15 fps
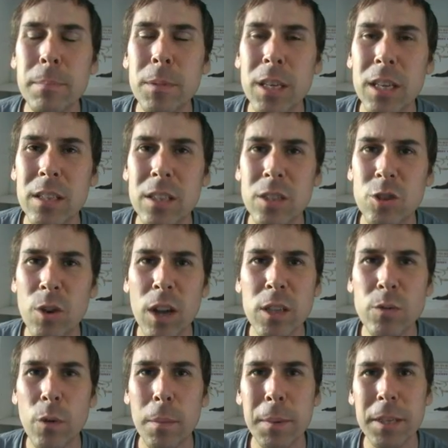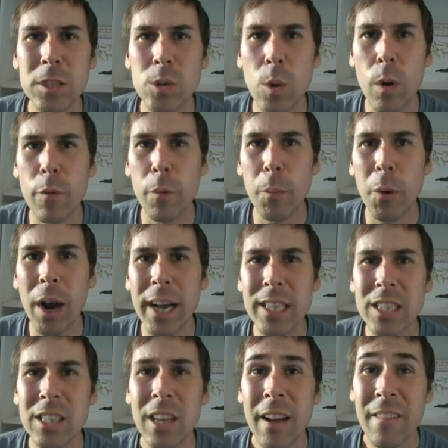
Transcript: the drugs for it being so overpriced